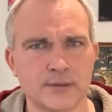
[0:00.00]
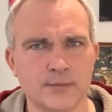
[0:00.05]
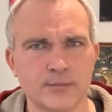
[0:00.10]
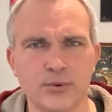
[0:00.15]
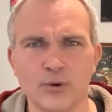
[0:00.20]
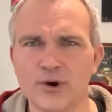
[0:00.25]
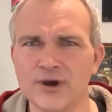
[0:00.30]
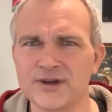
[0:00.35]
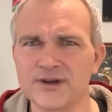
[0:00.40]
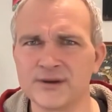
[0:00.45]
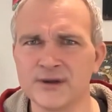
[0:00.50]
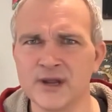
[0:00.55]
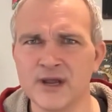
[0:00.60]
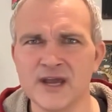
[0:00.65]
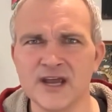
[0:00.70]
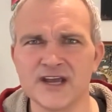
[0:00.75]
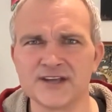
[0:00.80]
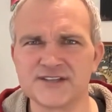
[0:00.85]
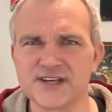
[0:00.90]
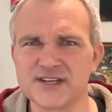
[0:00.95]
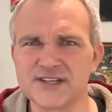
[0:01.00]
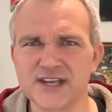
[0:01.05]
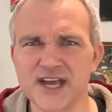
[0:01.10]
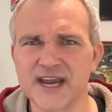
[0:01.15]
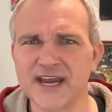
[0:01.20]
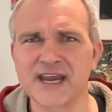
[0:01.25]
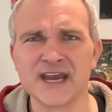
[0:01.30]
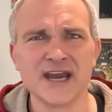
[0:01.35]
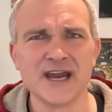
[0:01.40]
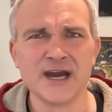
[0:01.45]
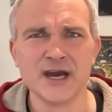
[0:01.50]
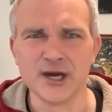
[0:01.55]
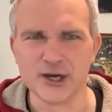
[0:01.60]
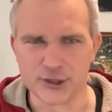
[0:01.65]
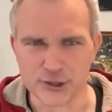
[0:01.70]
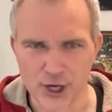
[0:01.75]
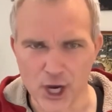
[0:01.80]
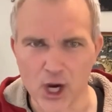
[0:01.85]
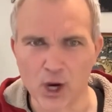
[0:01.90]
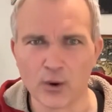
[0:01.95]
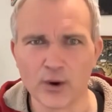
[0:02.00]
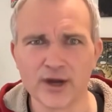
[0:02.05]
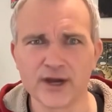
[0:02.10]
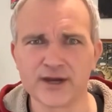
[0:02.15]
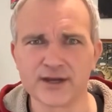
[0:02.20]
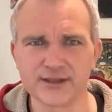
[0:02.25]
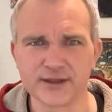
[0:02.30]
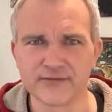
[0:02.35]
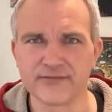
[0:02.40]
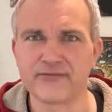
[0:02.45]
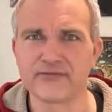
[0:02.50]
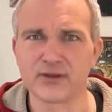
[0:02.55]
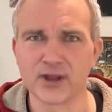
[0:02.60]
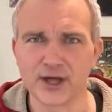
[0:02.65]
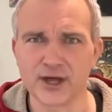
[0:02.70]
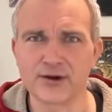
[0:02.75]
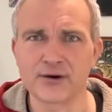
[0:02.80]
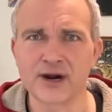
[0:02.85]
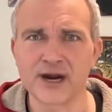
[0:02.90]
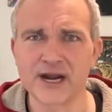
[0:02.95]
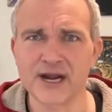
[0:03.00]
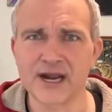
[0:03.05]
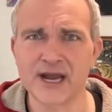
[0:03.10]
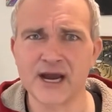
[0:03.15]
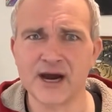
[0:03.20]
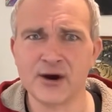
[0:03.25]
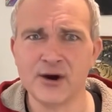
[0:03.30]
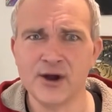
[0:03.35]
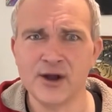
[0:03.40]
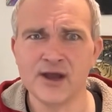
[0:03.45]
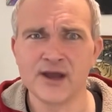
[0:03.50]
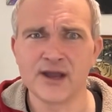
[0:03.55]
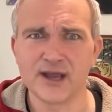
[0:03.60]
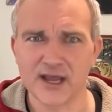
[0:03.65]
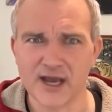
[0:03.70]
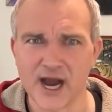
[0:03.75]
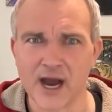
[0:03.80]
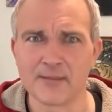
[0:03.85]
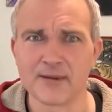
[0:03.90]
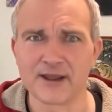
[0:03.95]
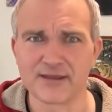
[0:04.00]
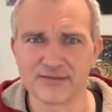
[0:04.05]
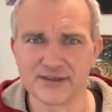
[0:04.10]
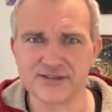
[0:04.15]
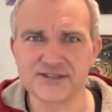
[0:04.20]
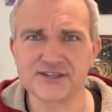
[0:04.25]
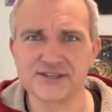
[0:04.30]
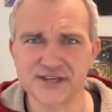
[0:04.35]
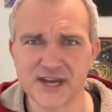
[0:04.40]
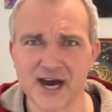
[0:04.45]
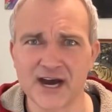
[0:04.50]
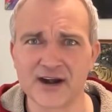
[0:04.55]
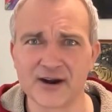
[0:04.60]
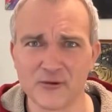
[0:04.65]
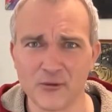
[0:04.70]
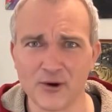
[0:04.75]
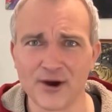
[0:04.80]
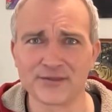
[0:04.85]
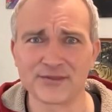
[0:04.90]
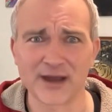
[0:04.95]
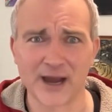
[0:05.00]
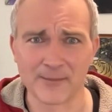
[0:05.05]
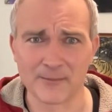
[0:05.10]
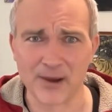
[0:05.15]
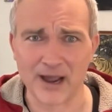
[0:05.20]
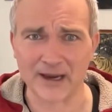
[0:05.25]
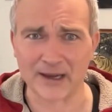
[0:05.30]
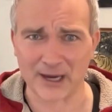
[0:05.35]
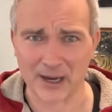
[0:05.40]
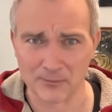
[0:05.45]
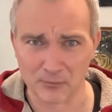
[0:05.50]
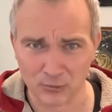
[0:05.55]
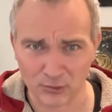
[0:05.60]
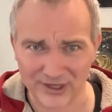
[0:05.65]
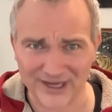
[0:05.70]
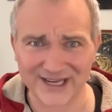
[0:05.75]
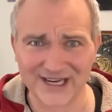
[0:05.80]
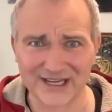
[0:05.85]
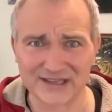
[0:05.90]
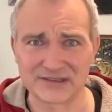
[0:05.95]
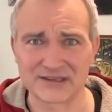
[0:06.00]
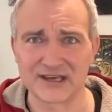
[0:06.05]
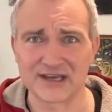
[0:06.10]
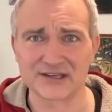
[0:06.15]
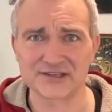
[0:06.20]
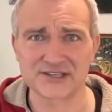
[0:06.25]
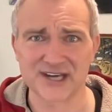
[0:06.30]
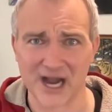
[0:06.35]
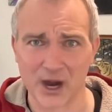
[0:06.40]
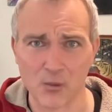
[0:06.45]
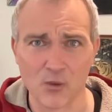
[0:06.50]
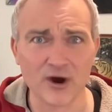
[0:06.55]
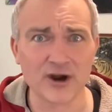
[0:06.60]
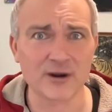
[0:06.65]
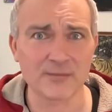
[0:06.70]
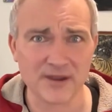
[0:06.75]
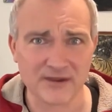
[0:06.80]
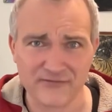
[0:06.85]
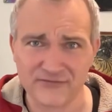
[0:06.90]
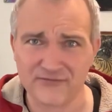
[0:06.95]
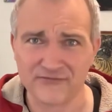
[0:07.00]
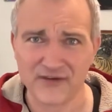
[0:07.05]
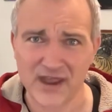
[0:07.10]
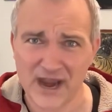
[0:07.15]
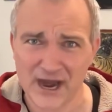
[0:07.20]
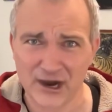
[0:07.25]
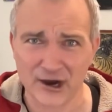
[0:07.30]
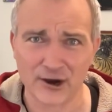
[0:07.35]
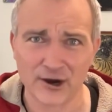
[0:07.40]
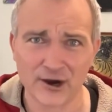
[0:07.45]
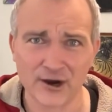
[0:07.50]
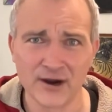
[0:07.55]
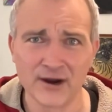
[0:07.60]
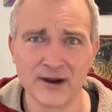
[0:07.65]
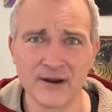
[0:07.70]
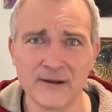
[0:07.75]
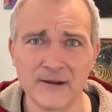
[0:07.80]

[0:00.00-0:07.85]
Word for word: Boy, is this like Noah and the flood right now? I mean, this is kind of what I'm like. I'm reading this, and I want to be fair,